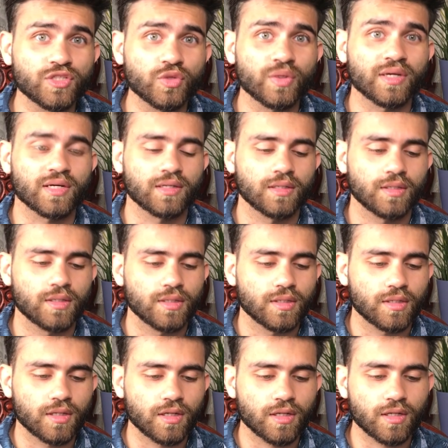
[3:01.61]
doing.
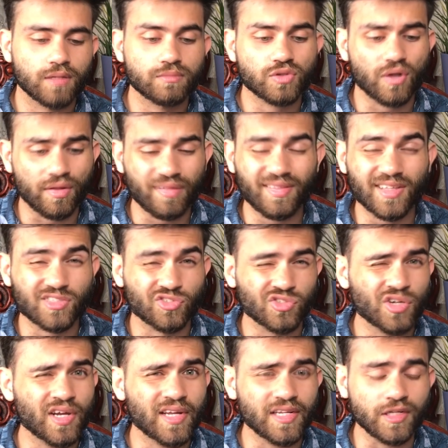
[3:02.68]
So I think that's
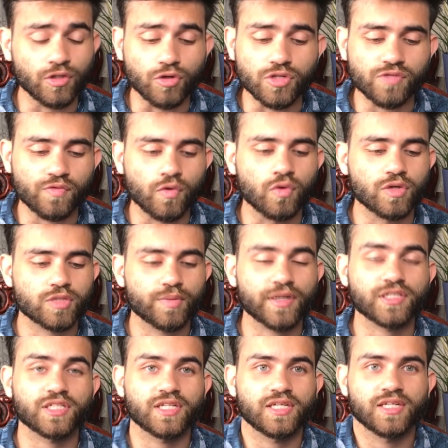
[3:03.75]
really useful,
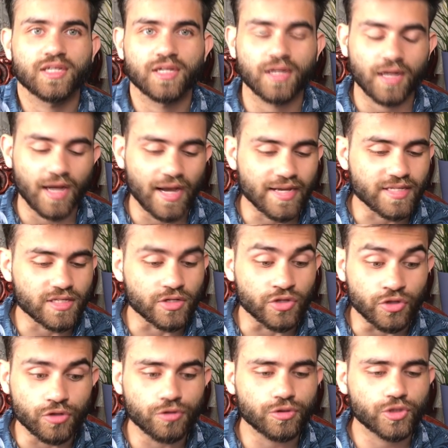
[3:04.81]
especially as a
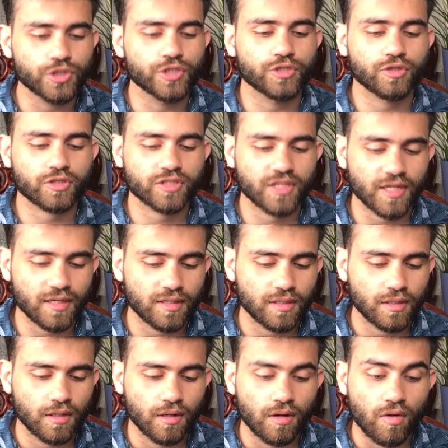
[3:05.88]
new junior doctor.
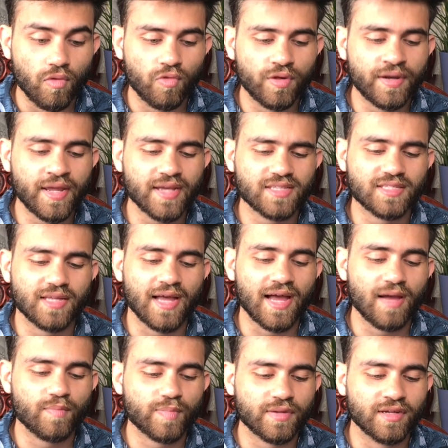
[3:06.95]
The next
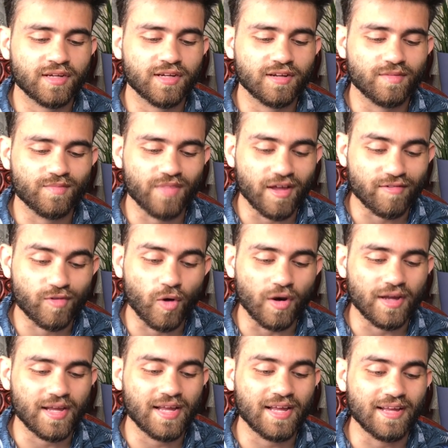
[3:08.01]
app that I've got
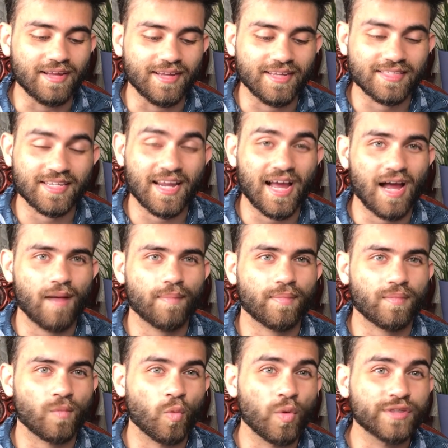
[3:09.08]
here is an app
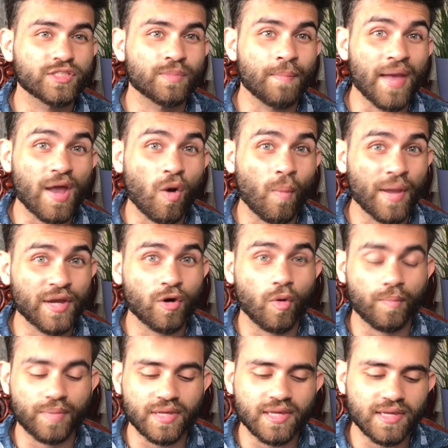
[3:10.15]
which may or may
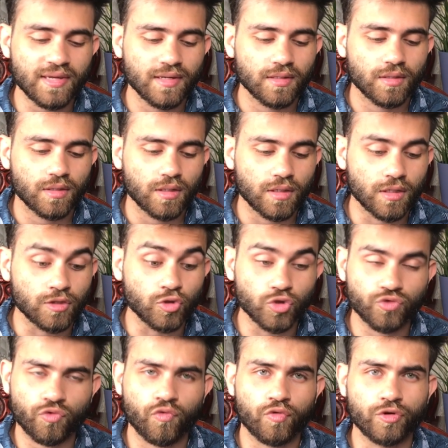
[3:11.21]
not be
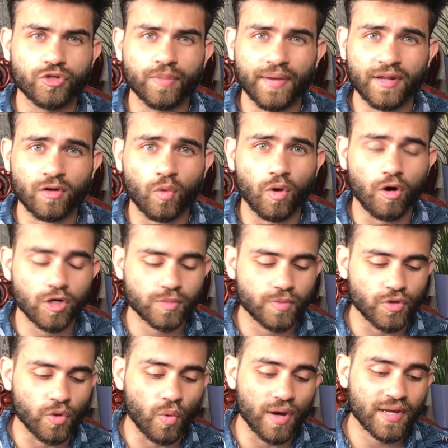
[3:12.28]
useful for you depending on what hospital
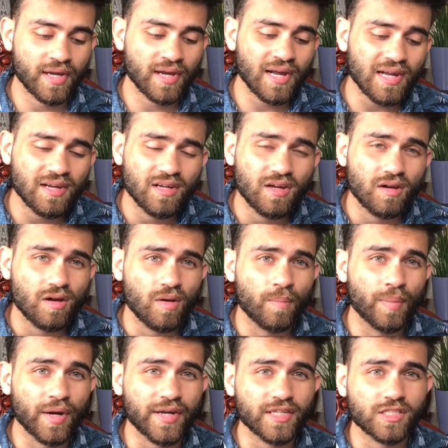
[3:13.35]
you're working at,
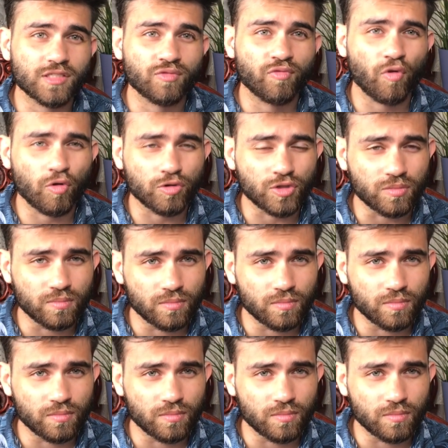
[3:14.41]
but it's for